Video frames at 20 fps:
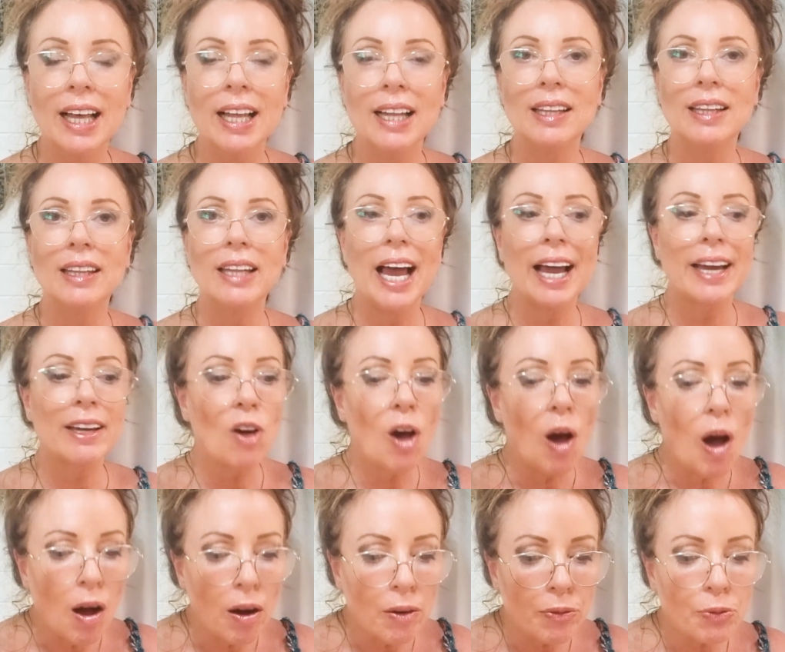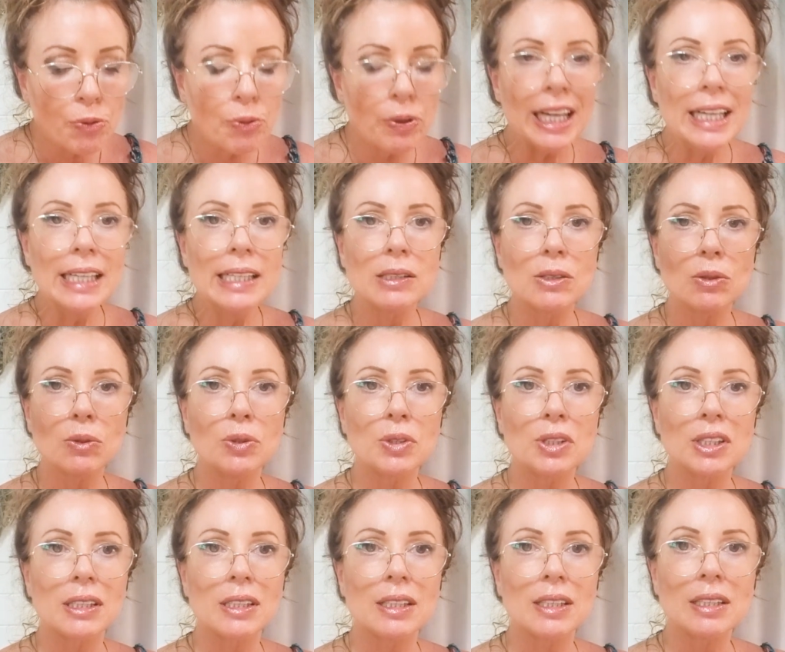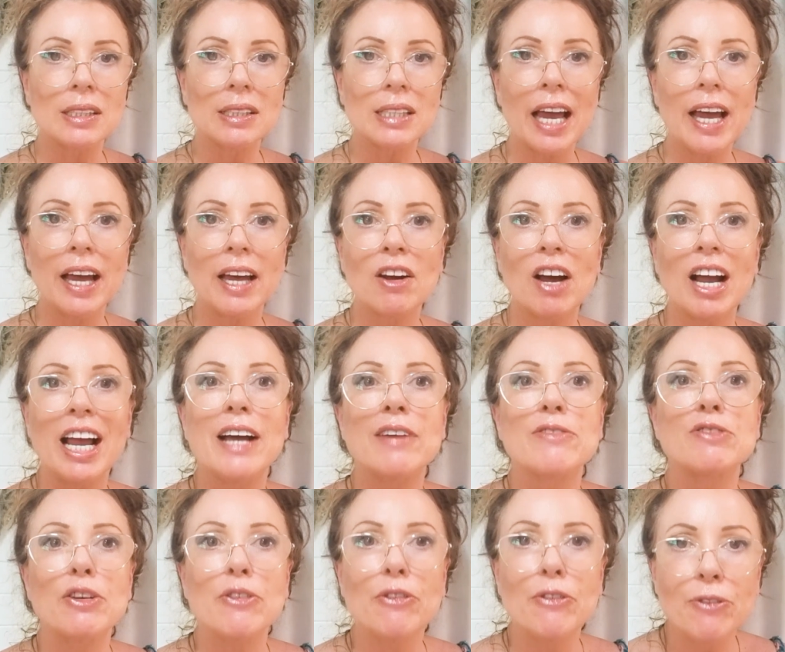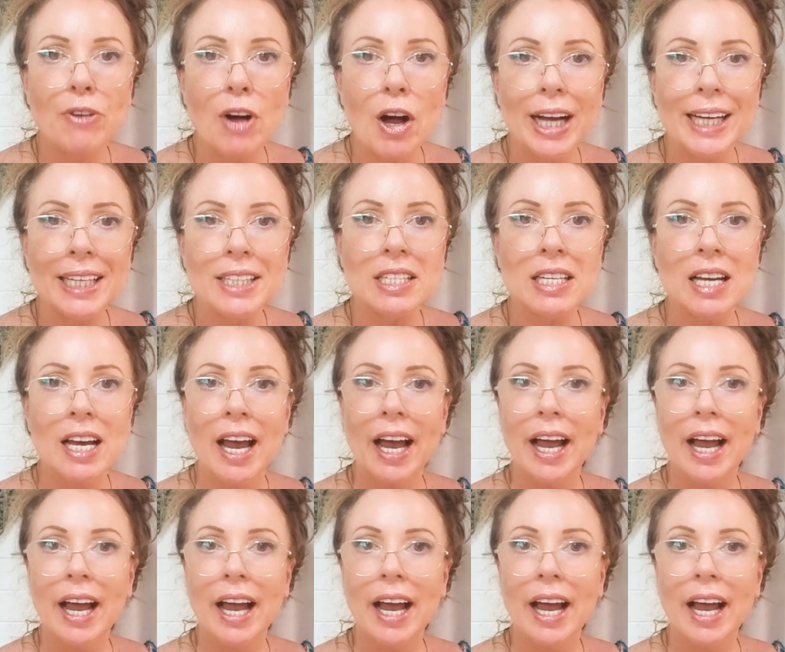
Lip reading: Lack of resources, and I have to fight,